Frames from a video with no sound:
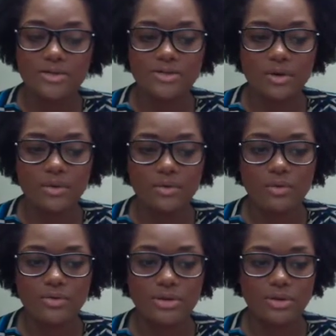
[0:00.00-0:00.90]

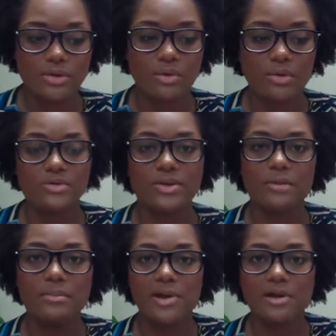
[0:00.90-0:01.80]
So, the
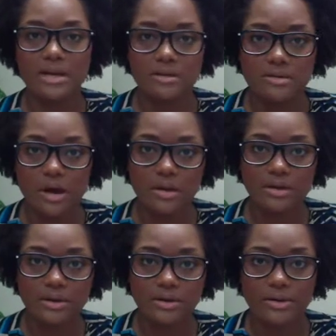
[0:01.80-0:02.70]
American
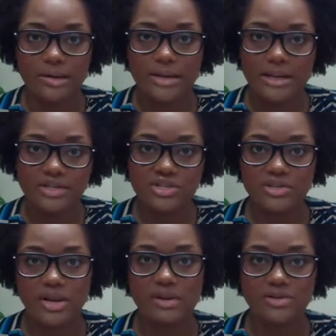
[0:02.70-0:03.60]
dollar
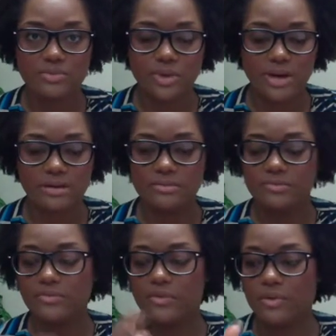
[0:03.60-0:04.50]
exchange rate
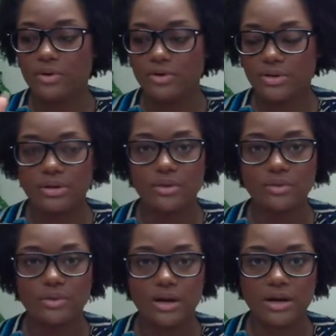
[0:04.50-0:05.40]
for,
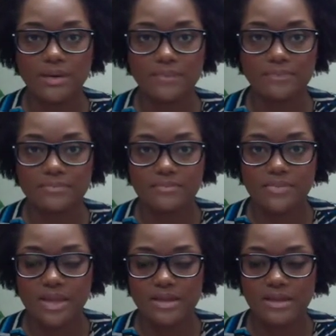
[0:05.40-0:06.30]

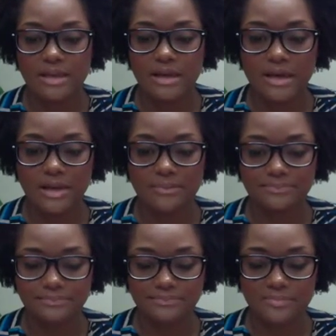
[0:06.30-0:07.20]
the
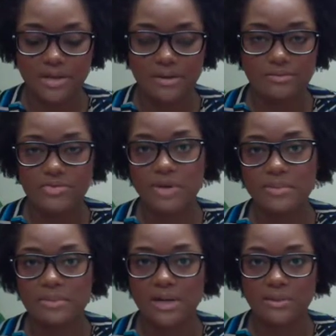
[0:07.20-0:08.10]

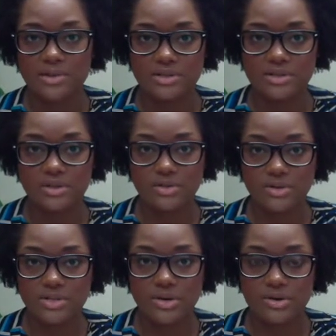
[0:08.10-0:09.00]
German money, which is the
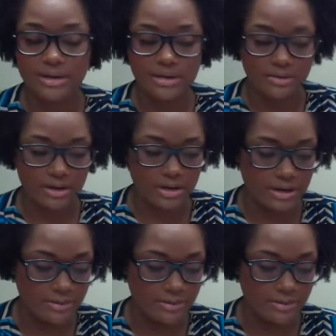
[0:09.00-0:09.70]
Deutsche coin or